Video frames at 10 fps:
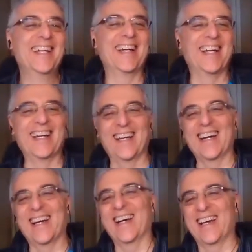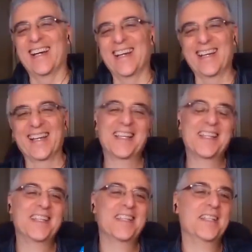
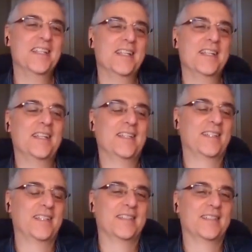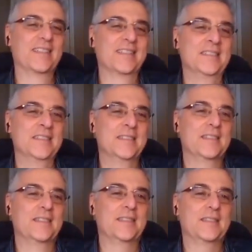
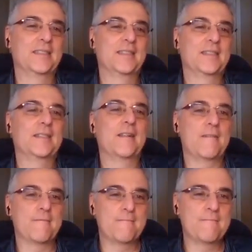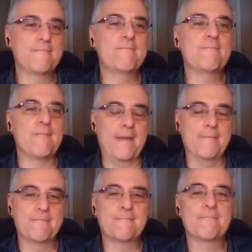
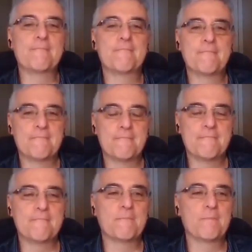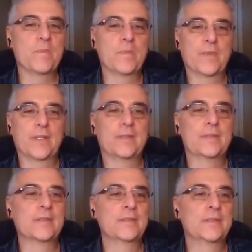
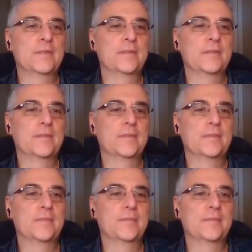[no speech]